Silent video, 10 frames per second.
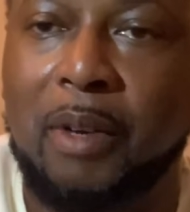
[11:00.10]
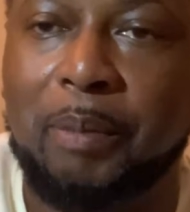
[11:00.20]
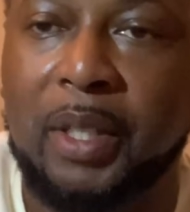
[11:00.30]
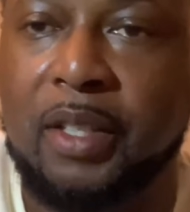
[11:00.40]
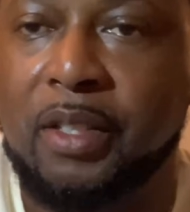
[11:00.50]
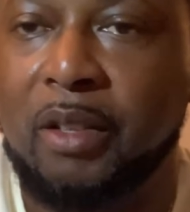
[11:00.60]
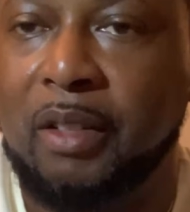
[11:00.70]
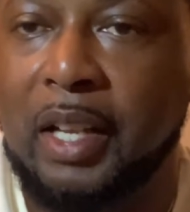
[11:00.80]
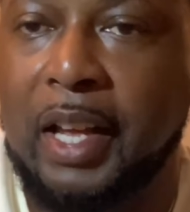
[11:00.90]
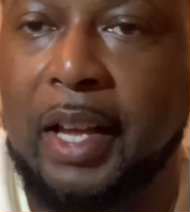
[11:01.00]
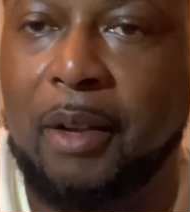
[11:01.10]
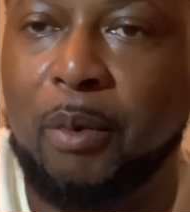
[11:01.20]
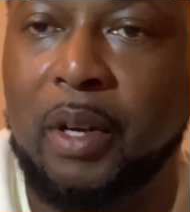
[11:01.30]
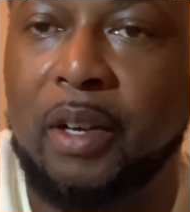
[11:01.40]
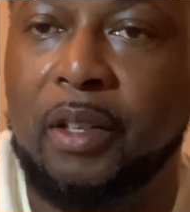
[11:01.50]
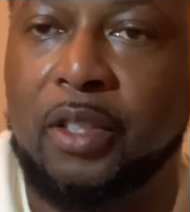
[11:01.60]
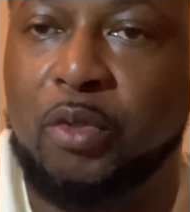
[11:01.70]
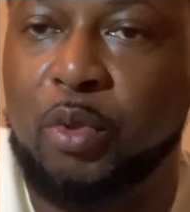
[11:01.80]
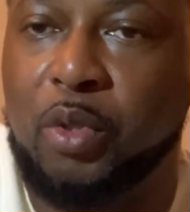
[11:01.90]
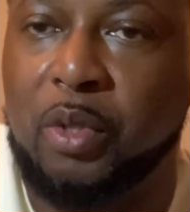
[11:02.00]
replicas online where the
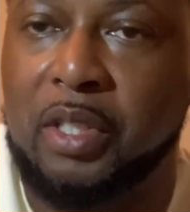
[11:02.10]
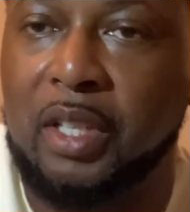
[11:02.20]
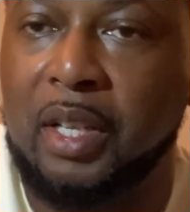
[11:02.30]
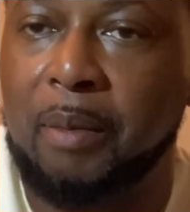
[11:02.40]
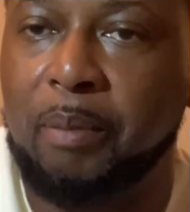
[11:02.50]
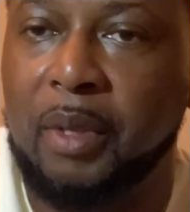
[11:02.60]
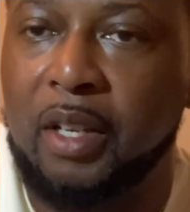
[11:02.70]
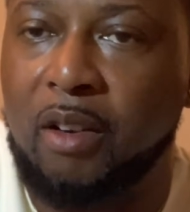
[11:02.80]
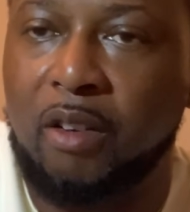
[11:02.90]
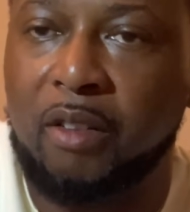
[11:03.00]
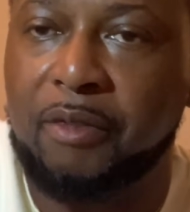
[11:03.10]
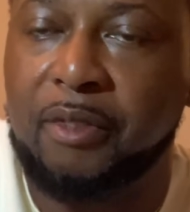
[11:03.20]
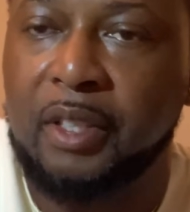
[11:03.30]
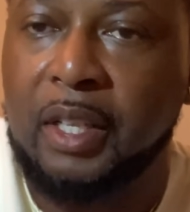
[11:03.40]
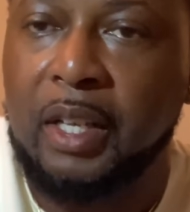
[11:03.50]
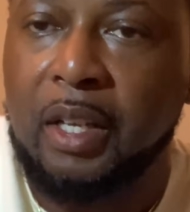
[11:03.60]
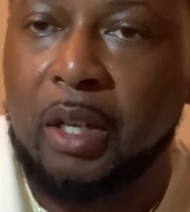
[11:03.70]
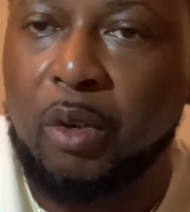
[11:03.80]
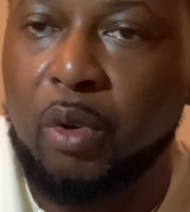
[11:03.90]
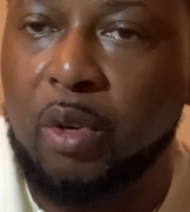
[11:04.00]
swoosh was up and off,
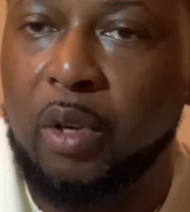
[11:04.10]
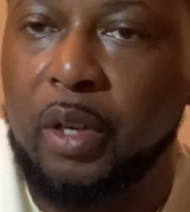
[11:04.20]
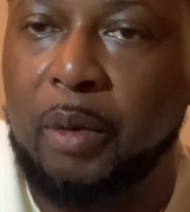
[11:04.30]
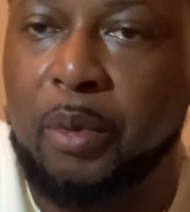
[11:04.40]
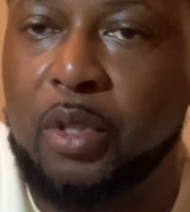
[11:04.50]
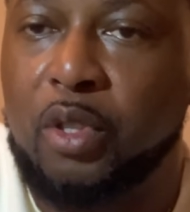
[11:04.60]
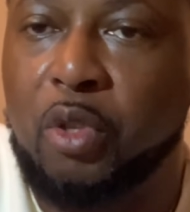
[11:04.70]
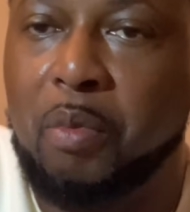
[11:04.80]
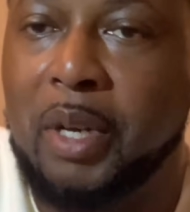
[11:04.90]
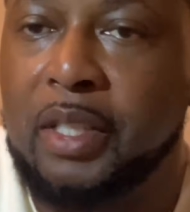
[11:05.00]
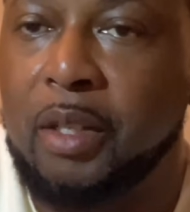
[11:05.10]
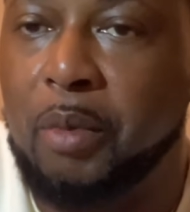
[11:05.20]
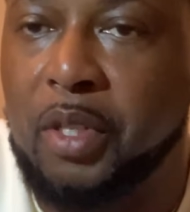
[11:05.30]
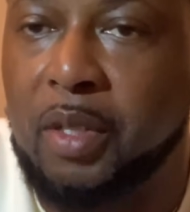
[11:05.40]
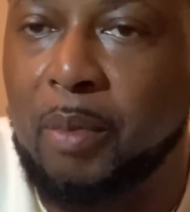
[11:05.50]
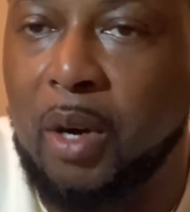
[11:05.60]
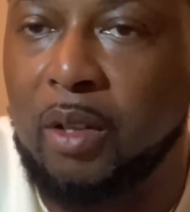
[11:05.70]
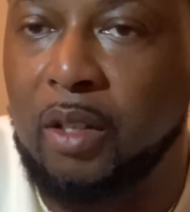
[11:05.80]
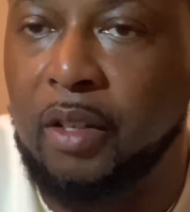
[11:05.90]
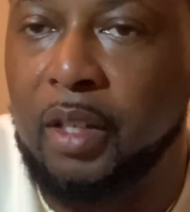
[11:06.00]
or it was too much, it was
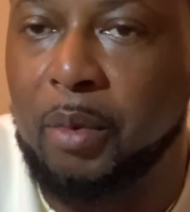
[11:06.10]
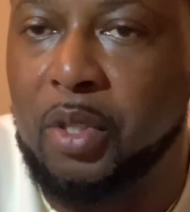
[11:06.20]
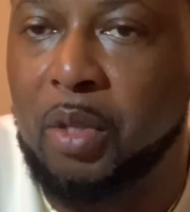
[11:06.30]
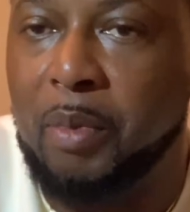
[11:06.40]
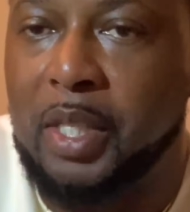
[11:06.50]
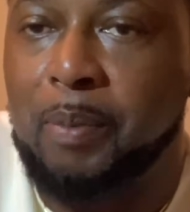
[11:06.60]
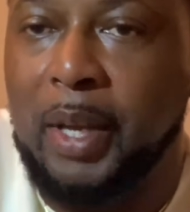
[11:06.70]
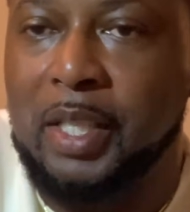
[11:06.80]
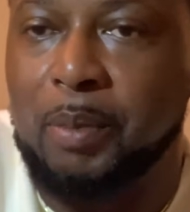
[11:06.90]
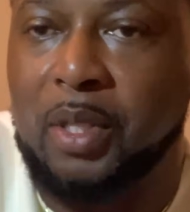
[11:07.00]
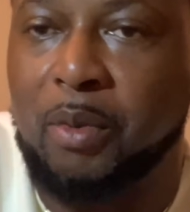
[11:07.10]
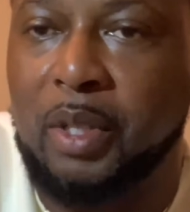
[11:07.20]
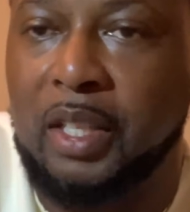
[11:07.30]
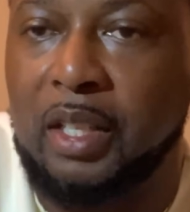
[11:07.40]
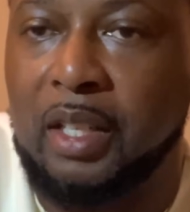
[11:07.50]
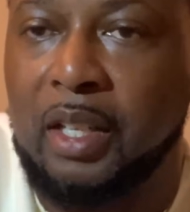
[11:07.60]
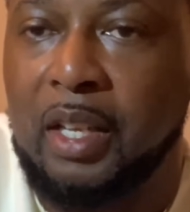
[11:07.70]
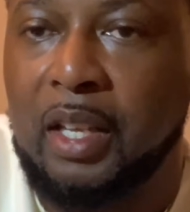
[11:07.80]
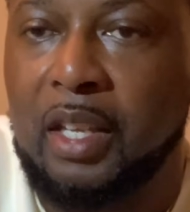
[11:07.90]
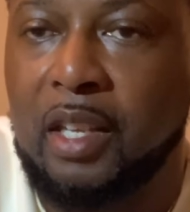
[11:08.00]
smaller and there was too much space between
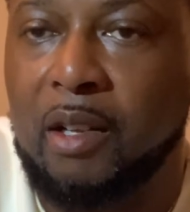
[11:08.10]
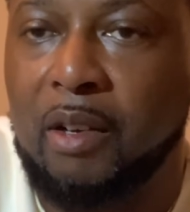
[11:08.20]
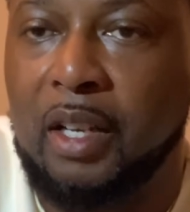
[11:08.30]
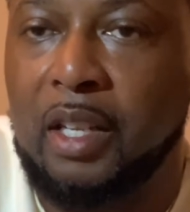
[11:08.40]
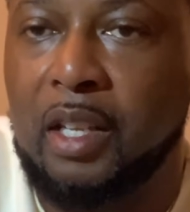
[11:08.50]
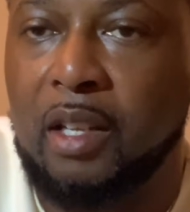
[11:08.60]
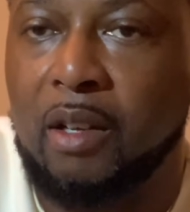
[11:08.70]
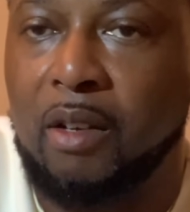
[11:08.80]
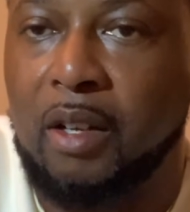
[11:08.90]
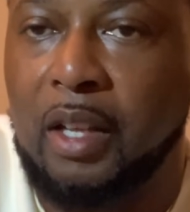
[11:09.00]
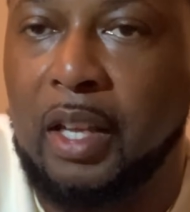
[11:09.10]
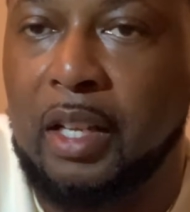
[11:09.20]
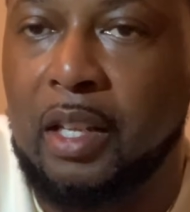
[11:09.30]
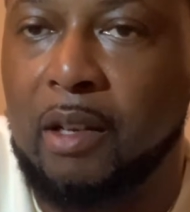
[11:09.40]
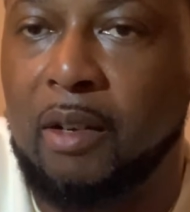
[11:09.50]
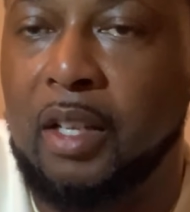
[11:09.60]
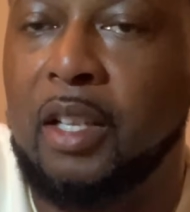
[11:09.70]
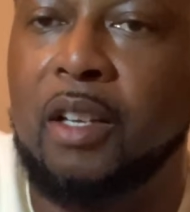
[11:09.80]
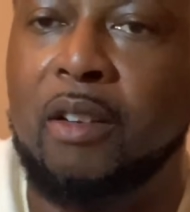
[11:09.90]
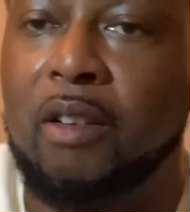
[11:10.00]
here and here and here and
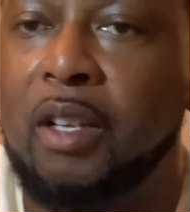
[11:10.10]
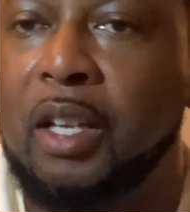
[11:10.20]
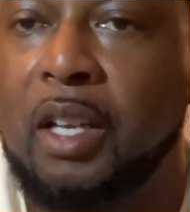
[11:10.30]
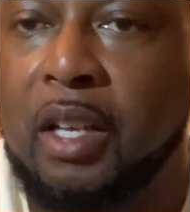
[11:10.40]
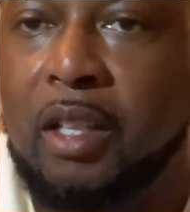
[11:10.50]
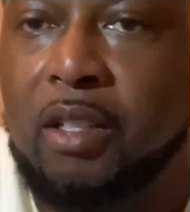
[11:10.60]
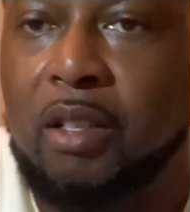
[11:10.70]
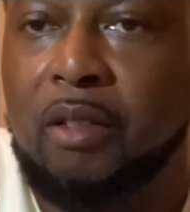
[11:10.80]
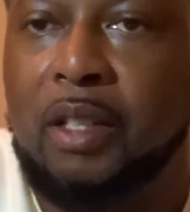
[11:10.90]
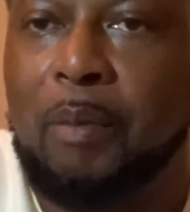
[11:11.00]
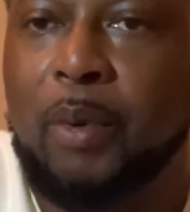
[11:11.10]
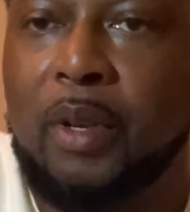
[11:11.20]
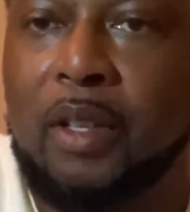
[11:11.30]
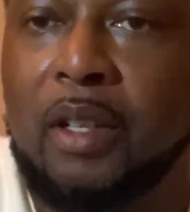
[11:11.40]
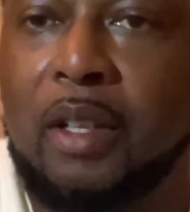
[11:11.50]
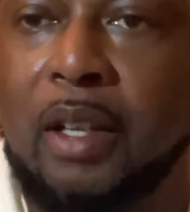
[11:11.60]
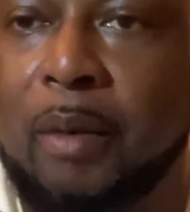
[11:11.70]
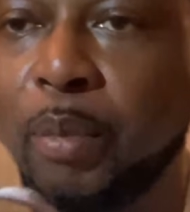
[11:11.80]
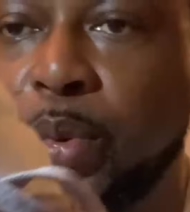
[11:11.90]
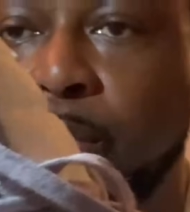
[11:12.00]
here. So they put a
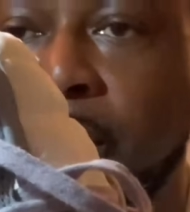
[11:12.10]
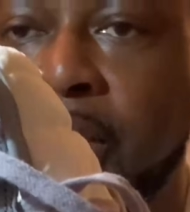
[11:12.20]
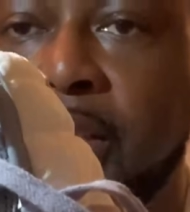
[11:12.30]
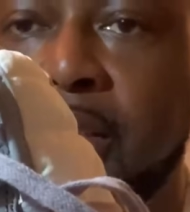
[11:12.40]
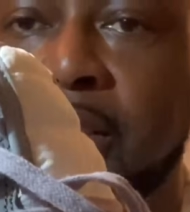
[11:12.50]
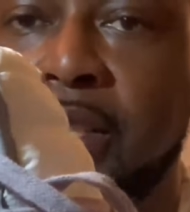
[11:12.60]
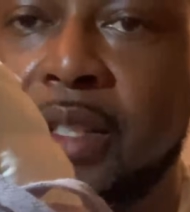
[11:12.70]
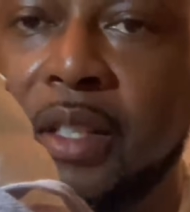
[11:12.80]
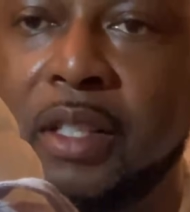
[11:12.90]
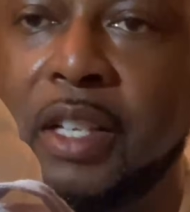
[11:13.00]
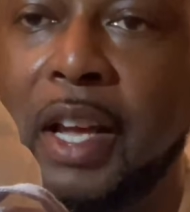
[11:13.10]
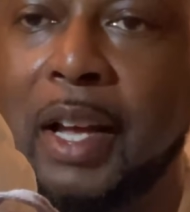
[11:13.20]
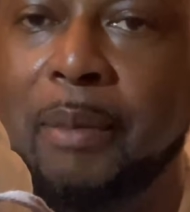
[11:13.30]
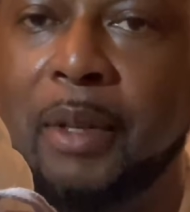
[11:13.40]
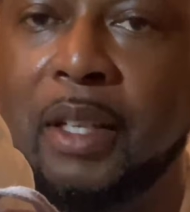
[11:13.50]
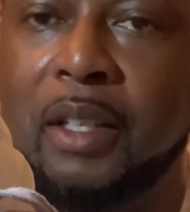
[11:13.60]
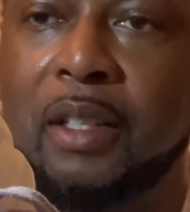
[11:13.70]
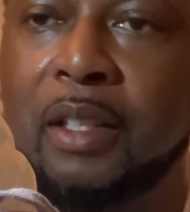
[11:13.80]
pretty decent job in it.